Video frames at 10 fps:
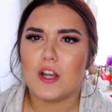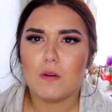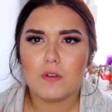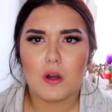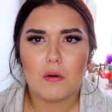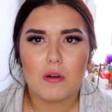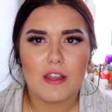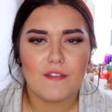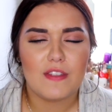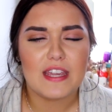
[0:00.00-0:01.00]
don't know
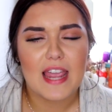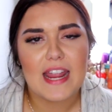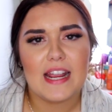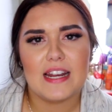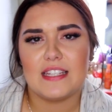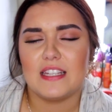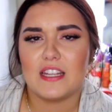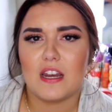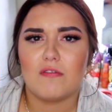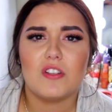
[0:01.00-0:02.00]
if the cakiness is
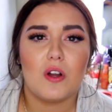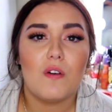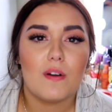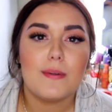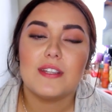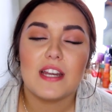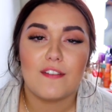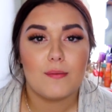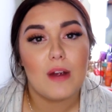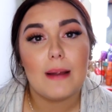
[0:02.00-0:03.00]
going to result from using a
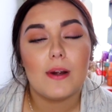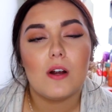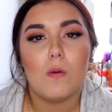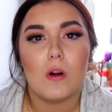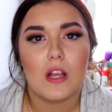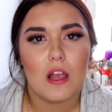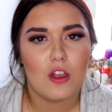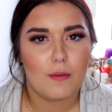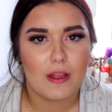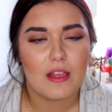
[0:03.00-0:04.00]
different primer or a
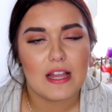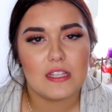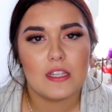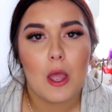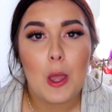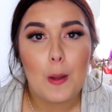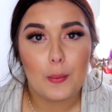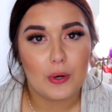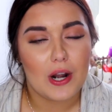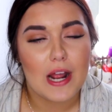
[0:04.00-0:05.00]
little bit less
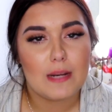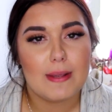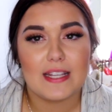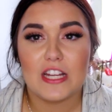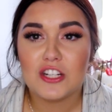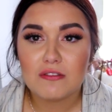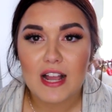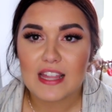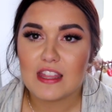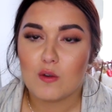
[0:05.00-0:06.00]
product, because I do
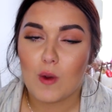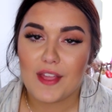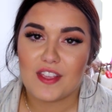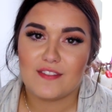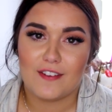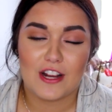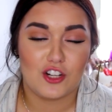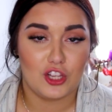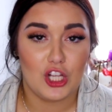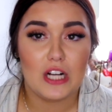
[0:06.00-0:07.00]
like the way this
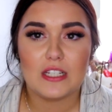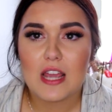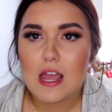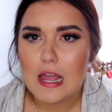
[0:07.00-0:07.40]
foundation looked.